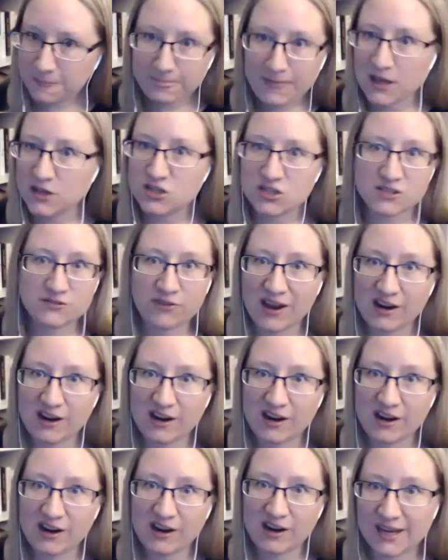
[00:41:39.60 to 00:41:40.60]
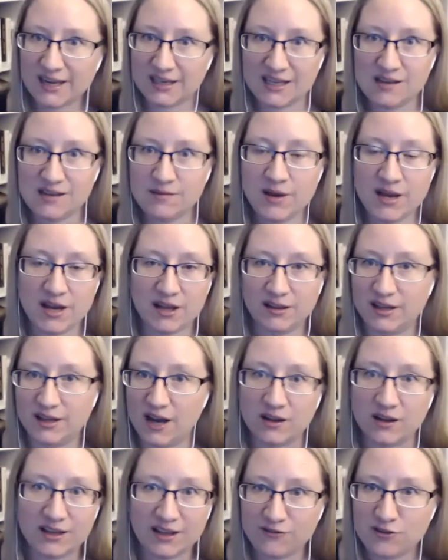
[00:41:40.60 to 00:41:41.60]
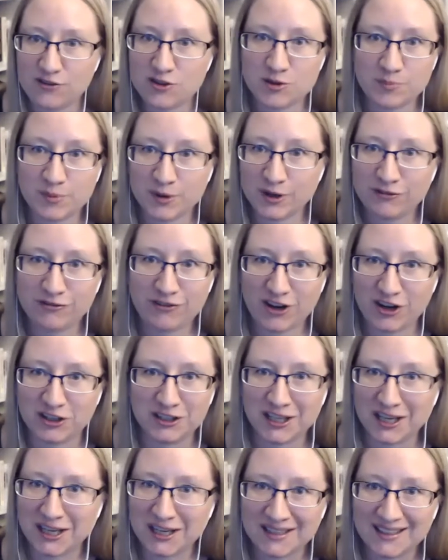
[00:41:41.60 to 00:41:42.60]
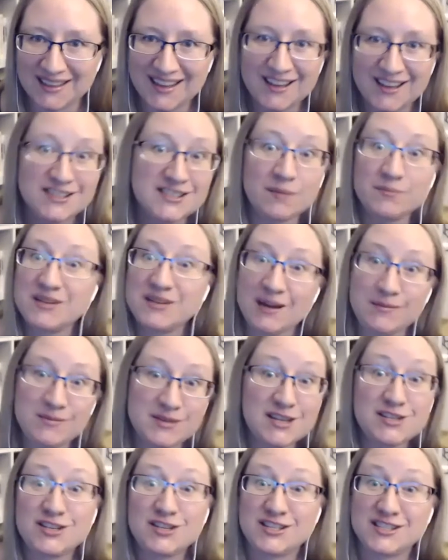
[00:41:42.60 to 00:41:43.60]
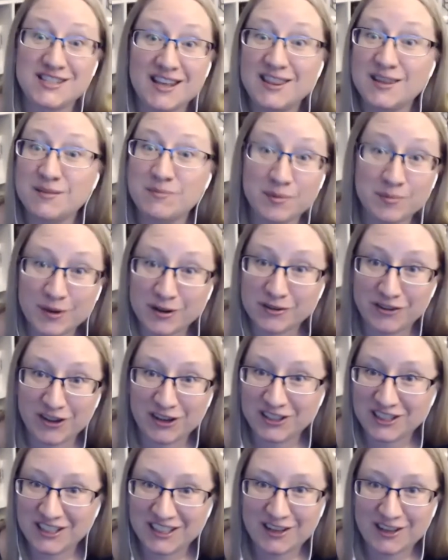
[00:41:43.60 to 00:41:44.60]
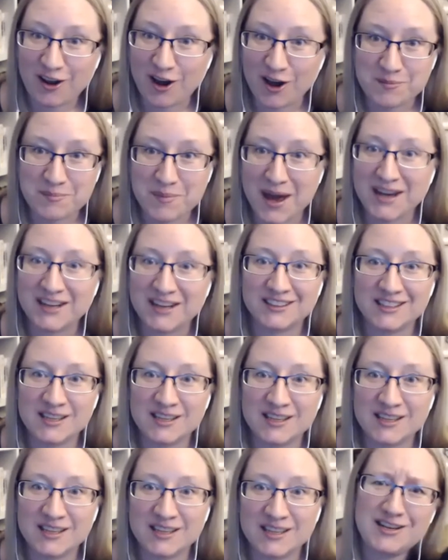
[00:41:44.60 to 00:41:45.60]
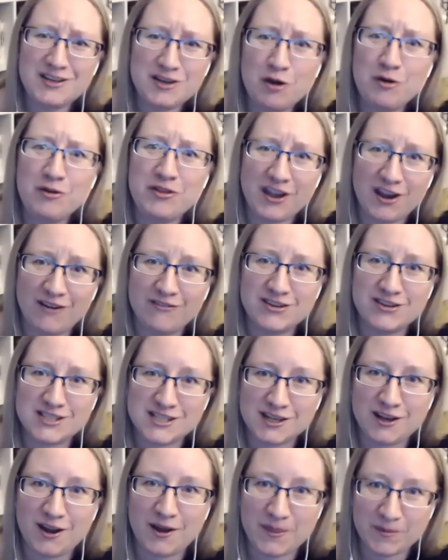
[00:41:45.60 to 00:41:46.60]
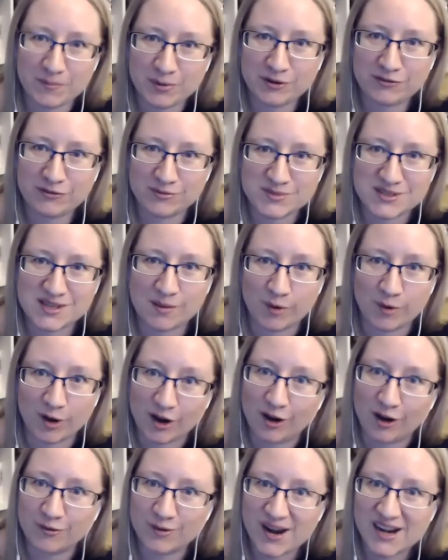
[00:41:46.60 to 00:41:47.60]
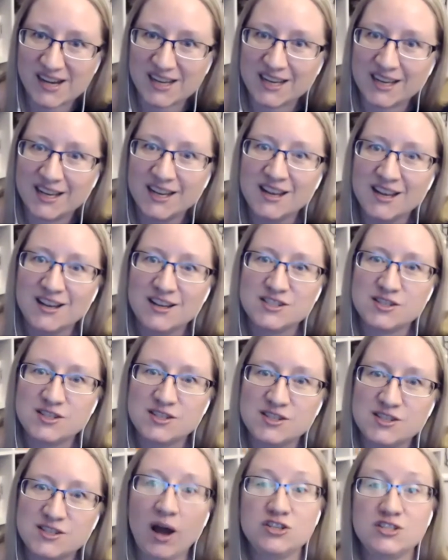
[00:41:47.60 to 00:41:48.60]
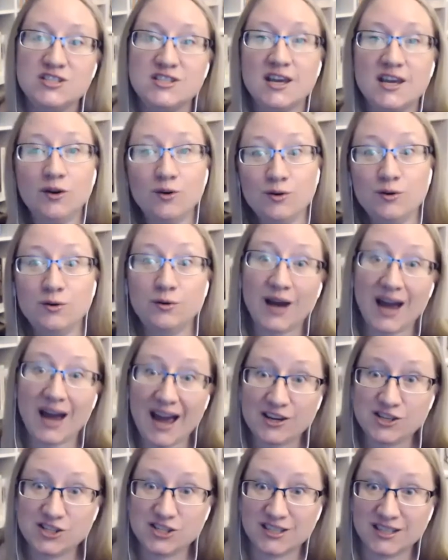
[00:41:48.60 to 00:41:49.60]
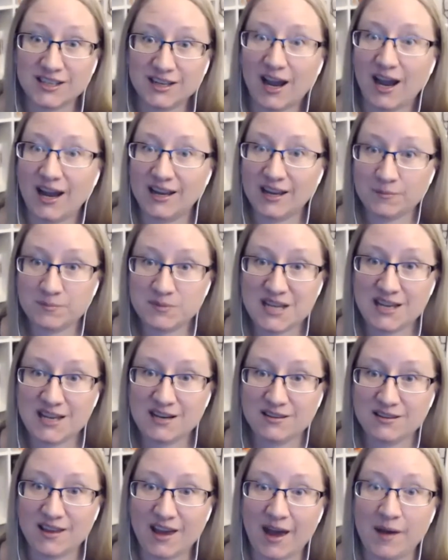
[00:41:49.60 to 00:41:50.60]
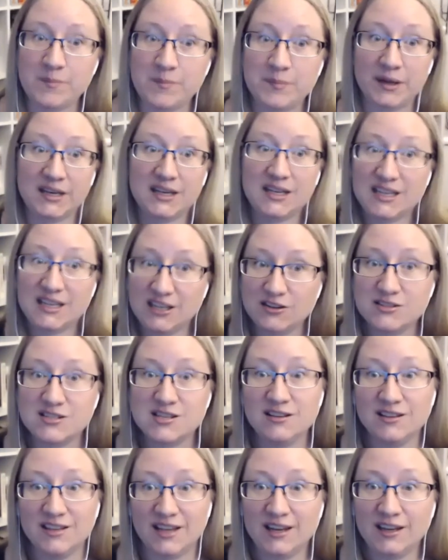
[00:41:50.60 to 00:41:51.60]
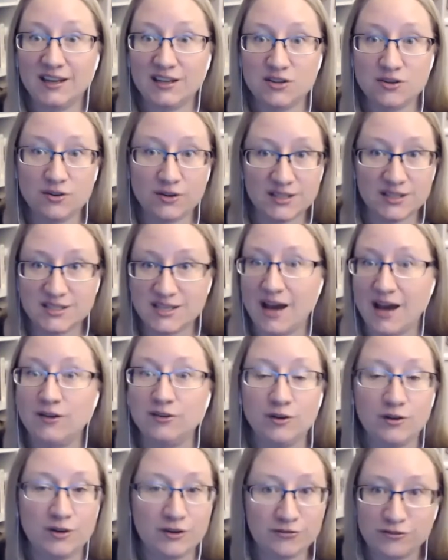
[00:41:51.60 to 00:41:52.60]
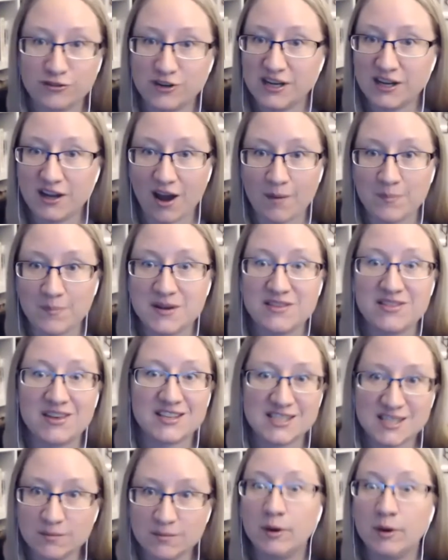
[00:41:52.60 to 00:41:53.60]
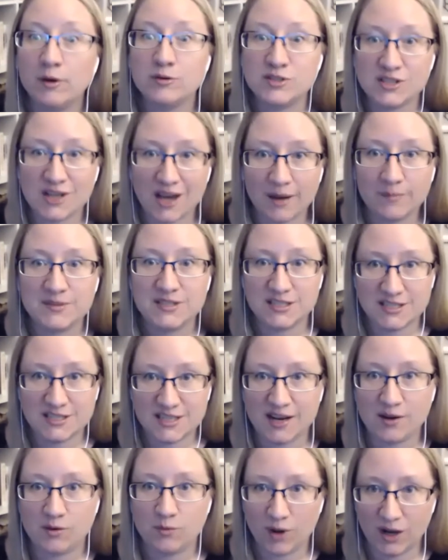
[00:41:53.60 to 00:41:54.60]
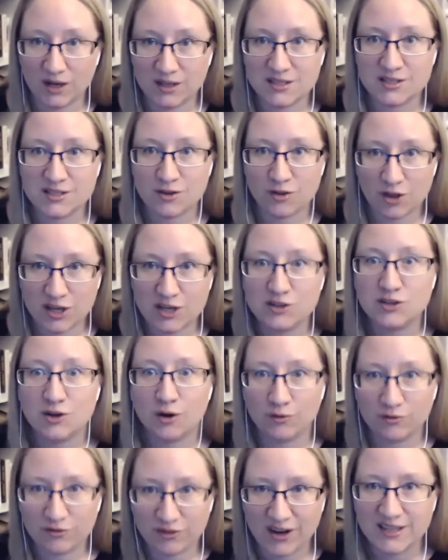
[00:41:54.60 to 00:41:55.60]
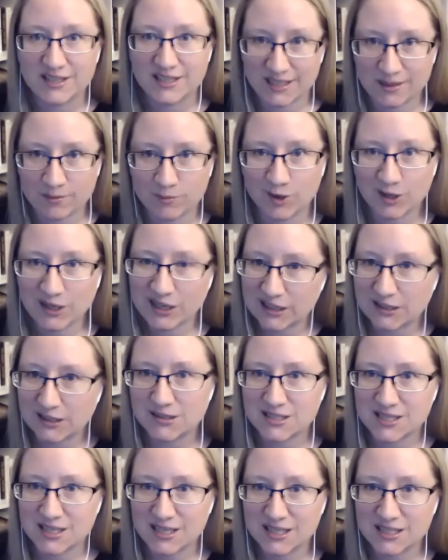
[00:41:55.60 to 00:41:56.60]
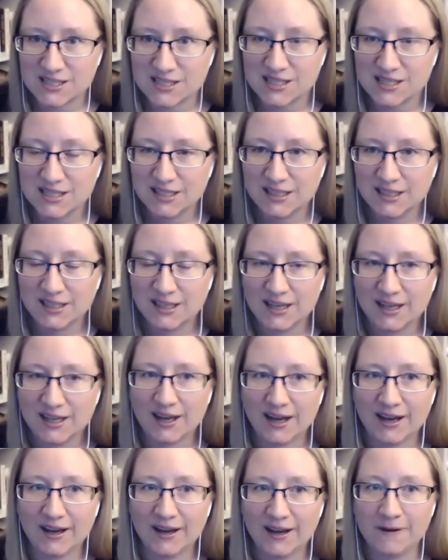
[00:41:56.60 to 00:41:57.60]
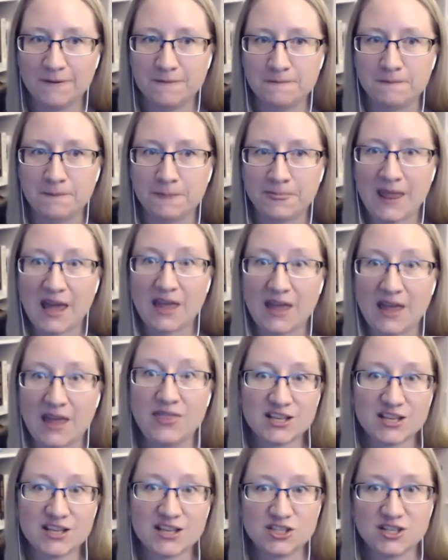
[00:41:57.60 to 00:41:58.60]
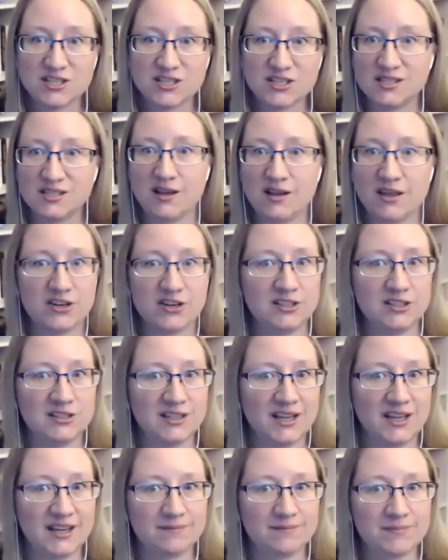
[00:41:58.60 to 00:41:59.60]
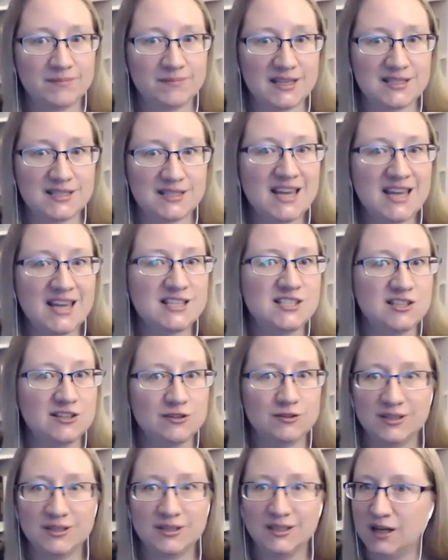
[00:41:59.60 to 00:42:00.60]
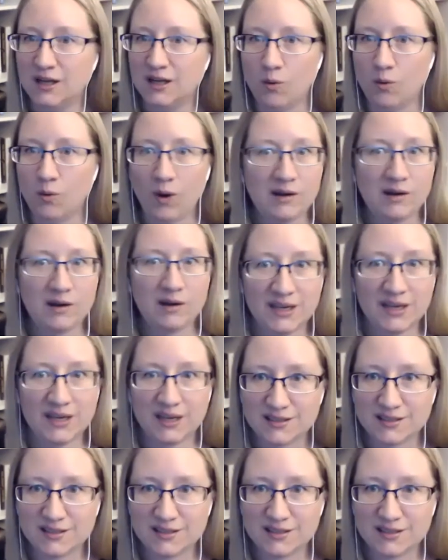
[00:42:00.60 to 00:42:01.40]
just fire me back an email and I'll give you the book funnel link. Sometimes I just send them a book funnel link automatically because I know they obviously got the book from somewhere already. So I'll just say, ooh, actually, I updated that, but here's a link. You can download a free copy that's the most up-to-date one so that you don't find any more errors in it. And that's just another, like, it takes you 1 minute